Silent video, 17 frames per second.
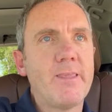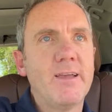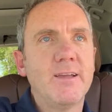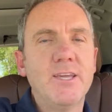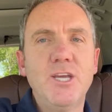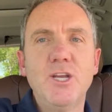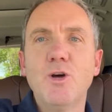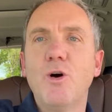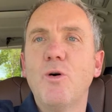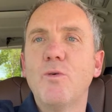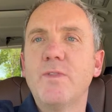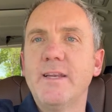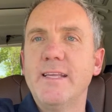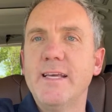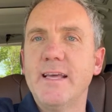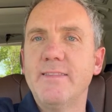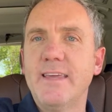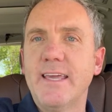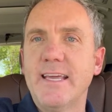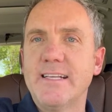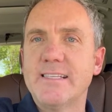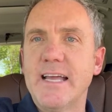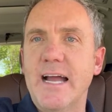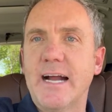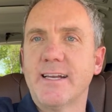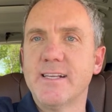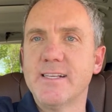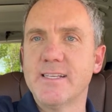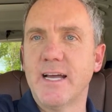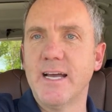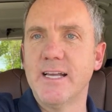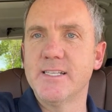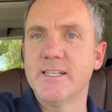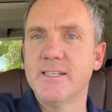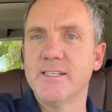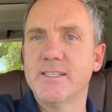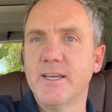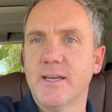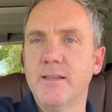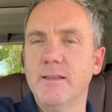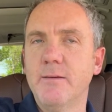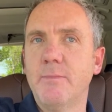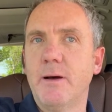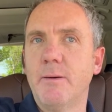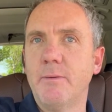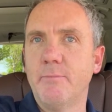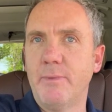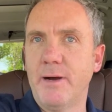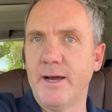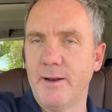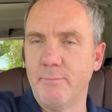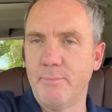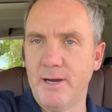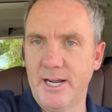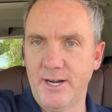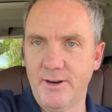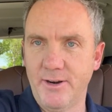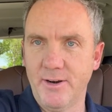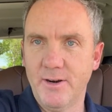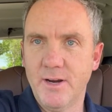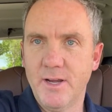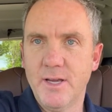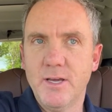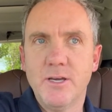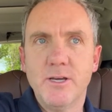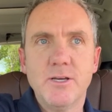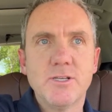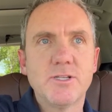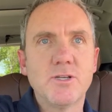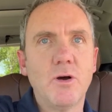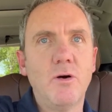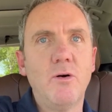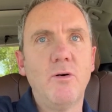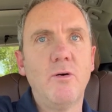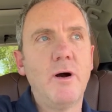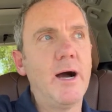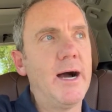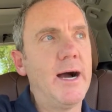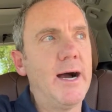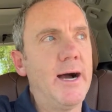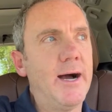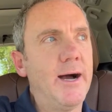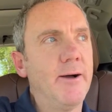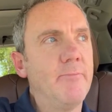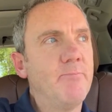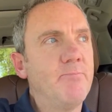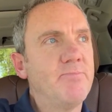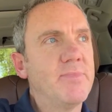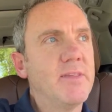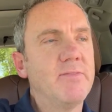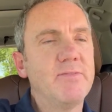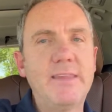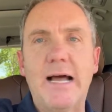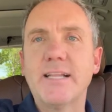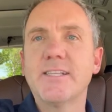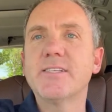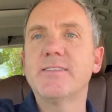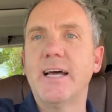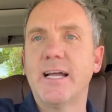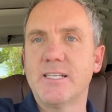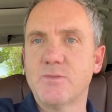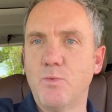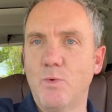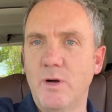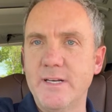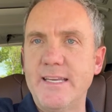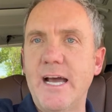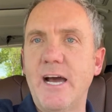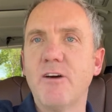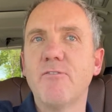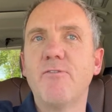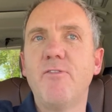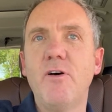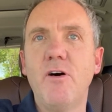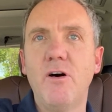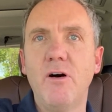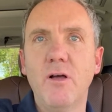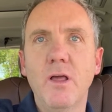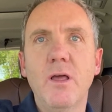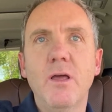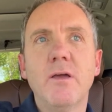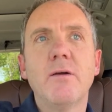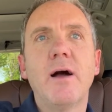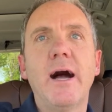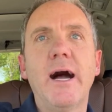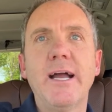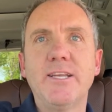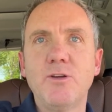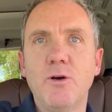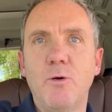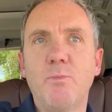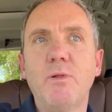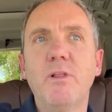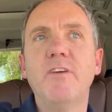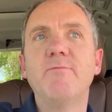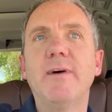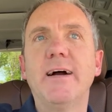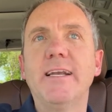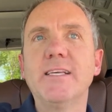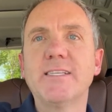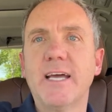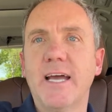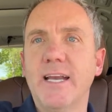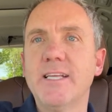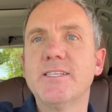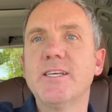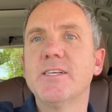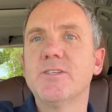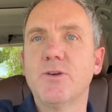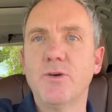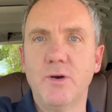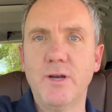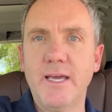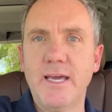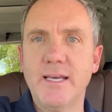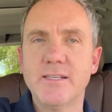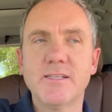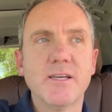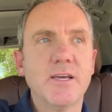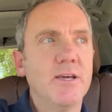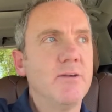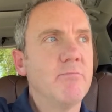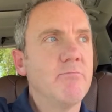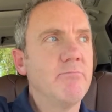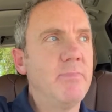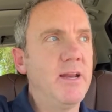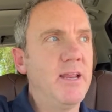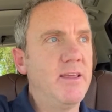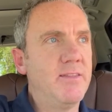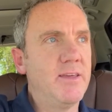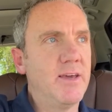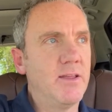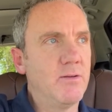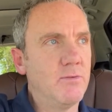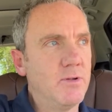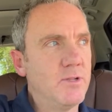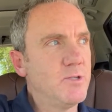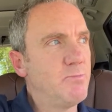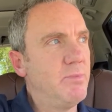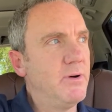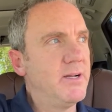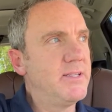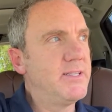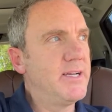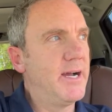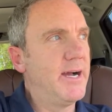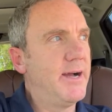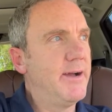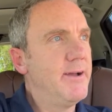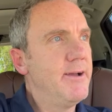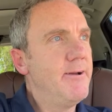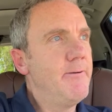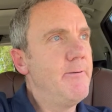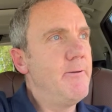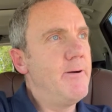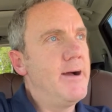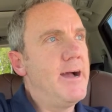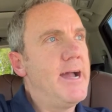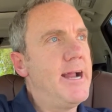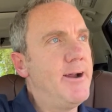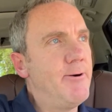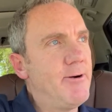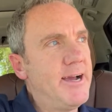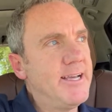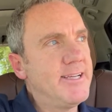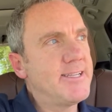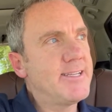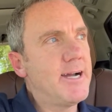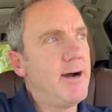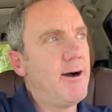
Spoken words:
you know, the exact designs and sticking them on a binder. So that's one downfall. I don't believe my design is as good as many of the other ones. But anyways,